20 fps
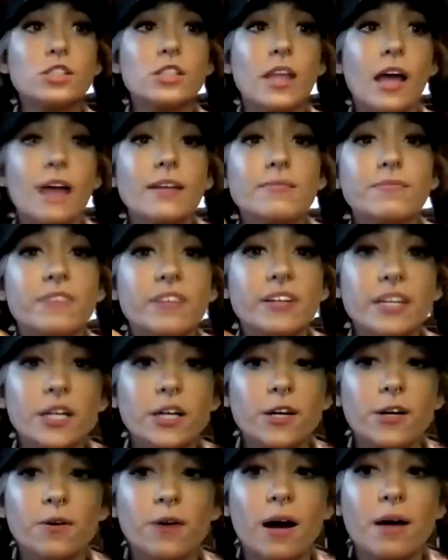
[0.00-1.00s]
that
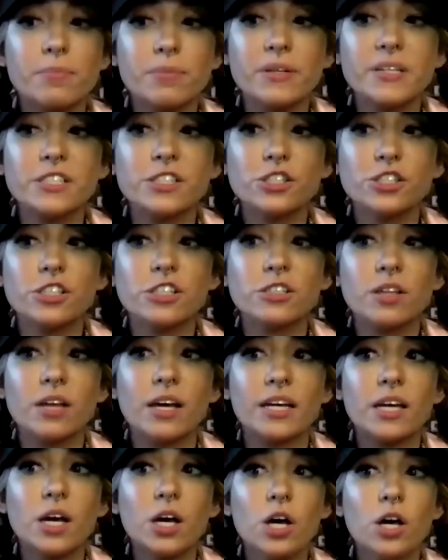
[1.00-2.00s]
video, I'm pretty sure,
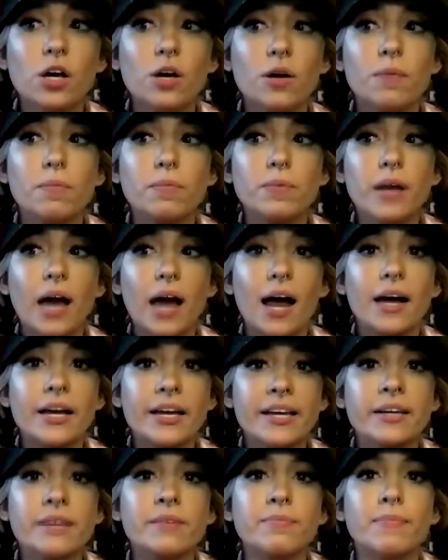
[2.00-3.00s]
like, got
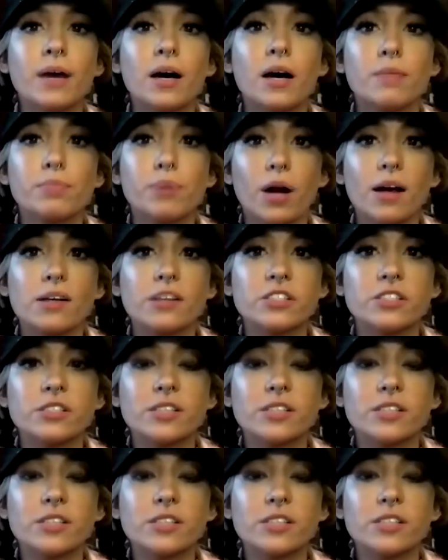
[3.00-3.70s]
him a Brazzers